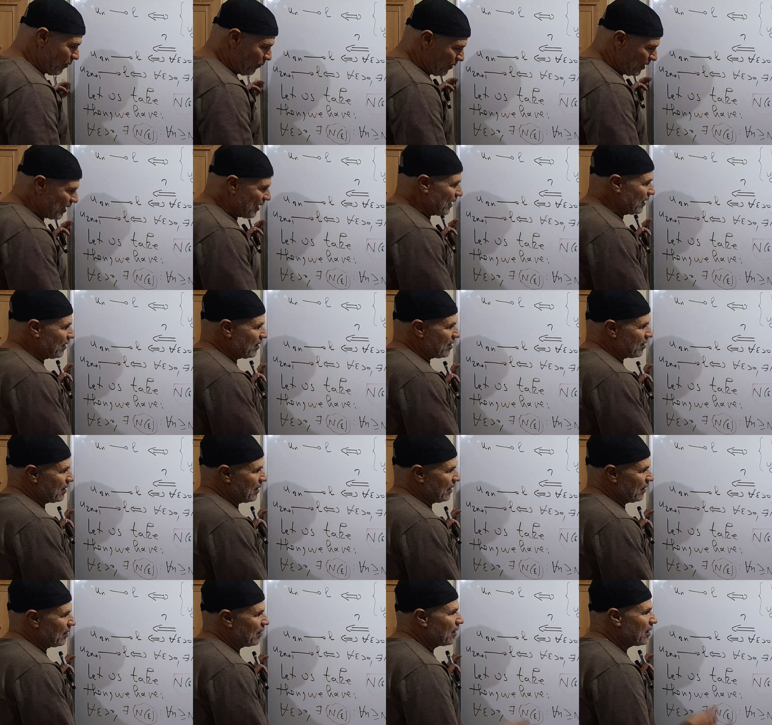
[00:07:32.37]
we can
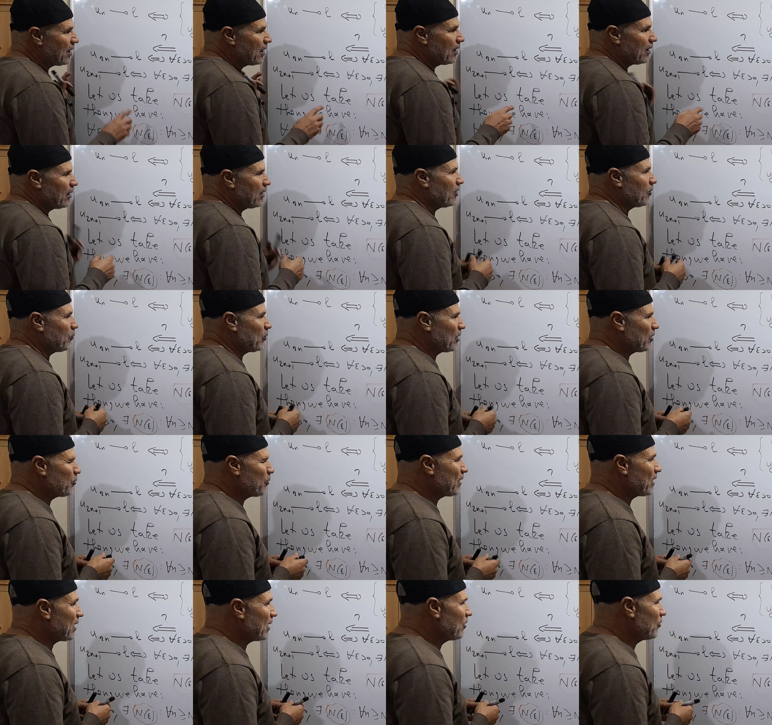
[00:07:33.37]
extend. What
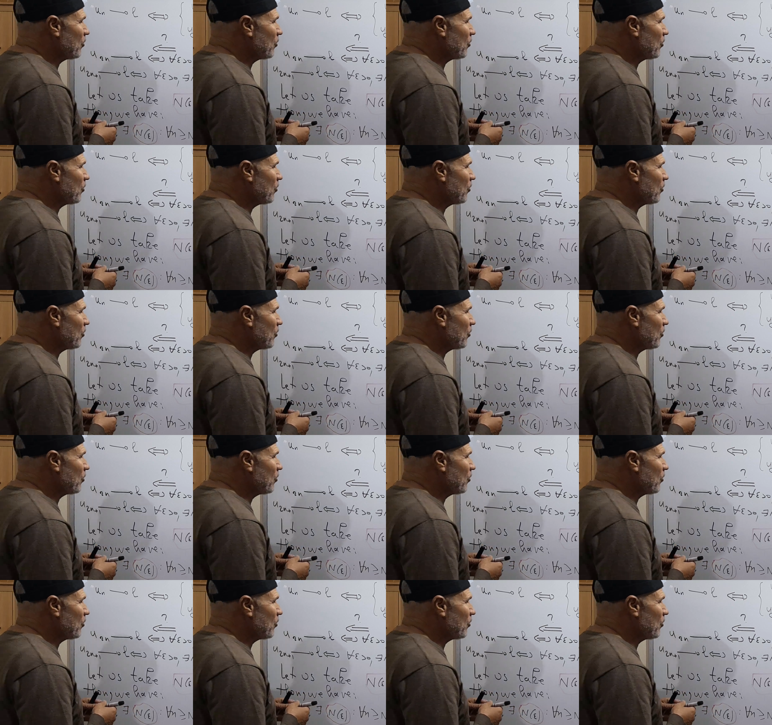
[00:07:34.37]
we can